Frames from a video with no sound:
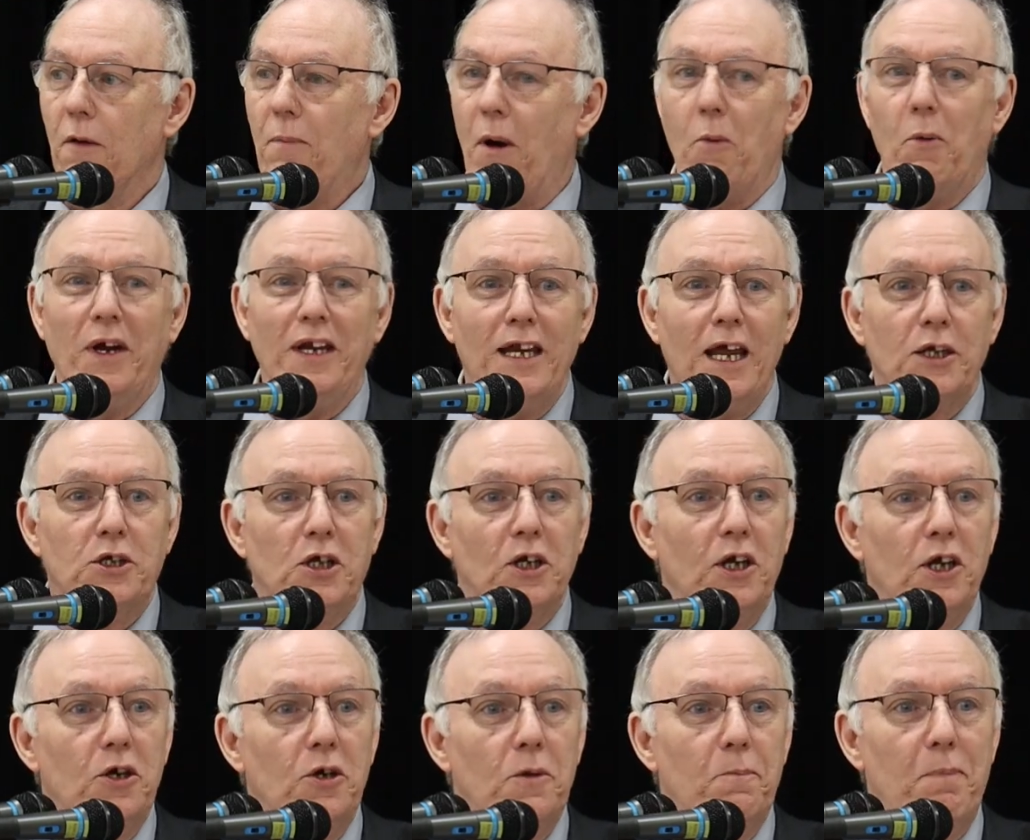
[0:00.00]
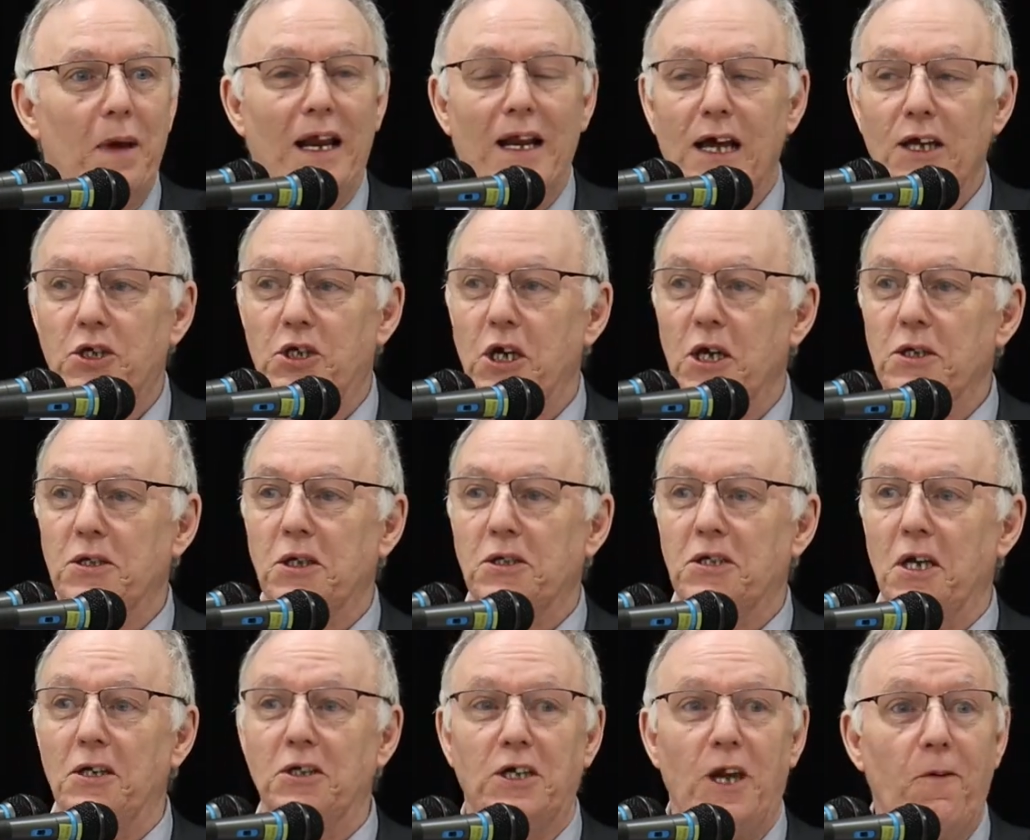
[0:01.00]
but we need to be like
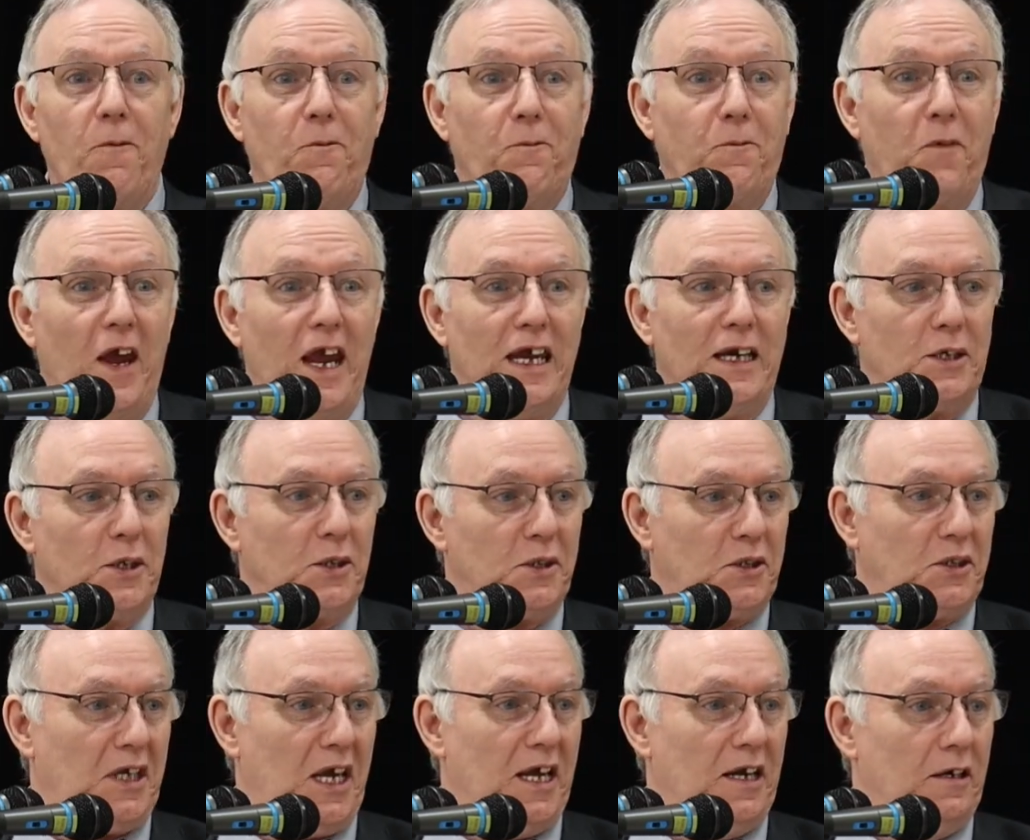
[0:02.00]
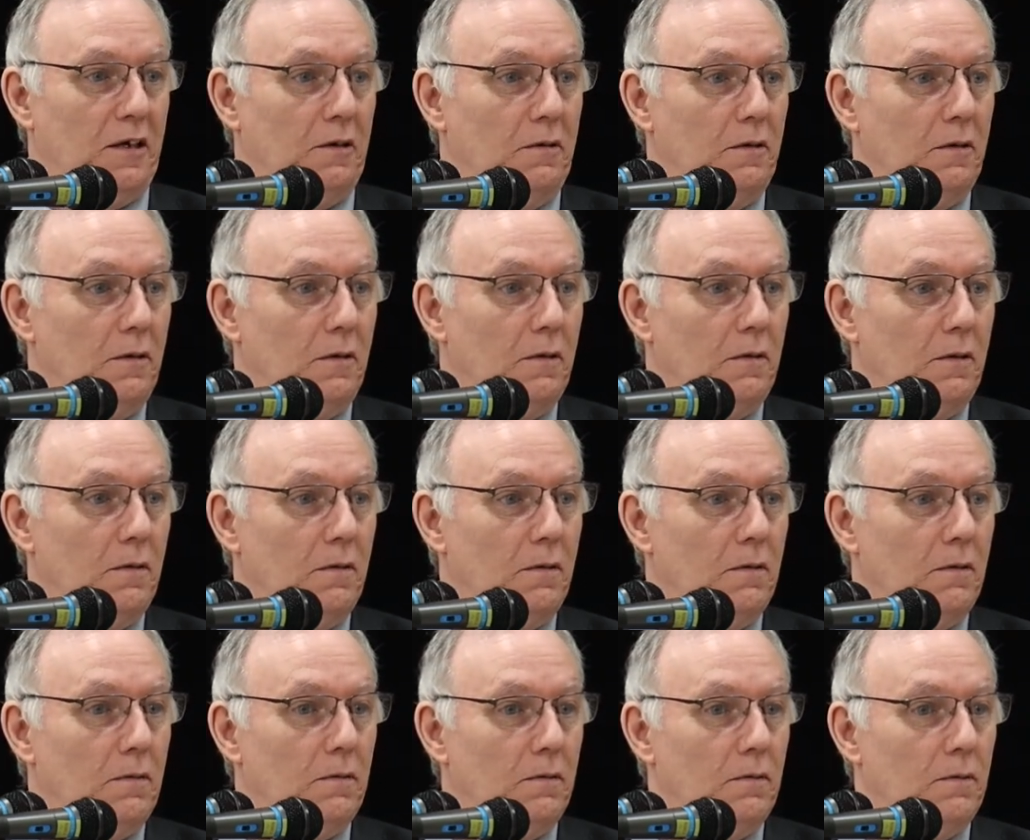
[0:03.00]
Jesus and defeat sin.
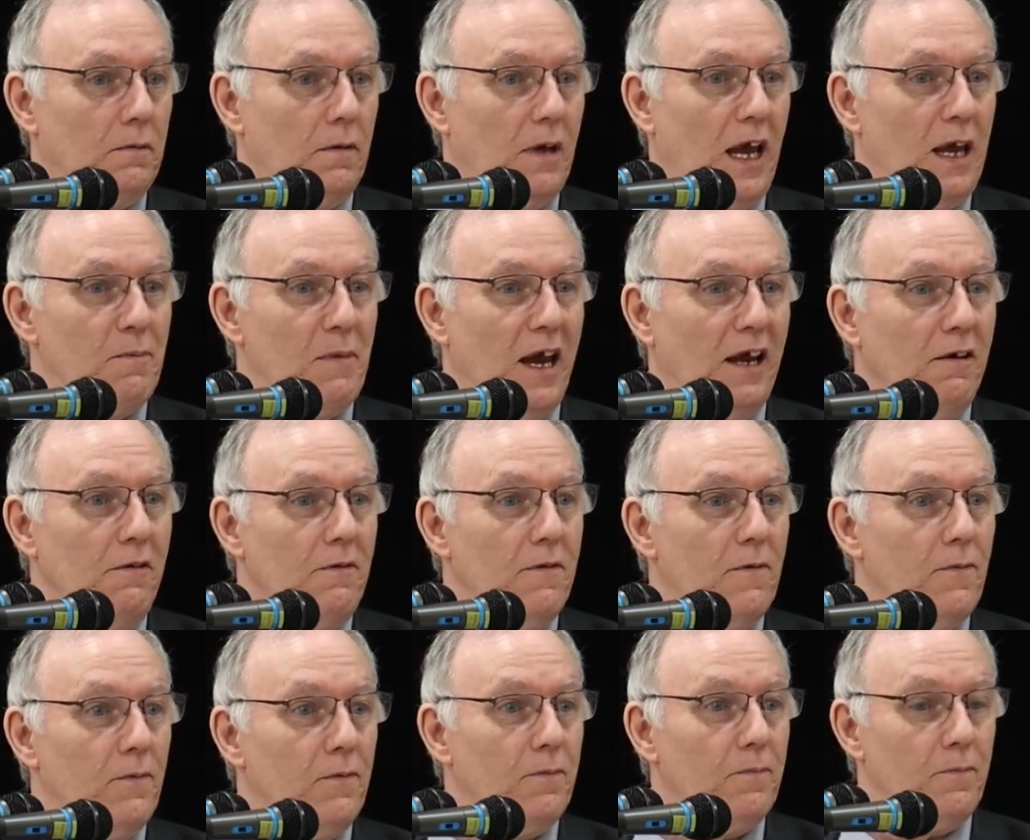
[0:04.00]
Amen?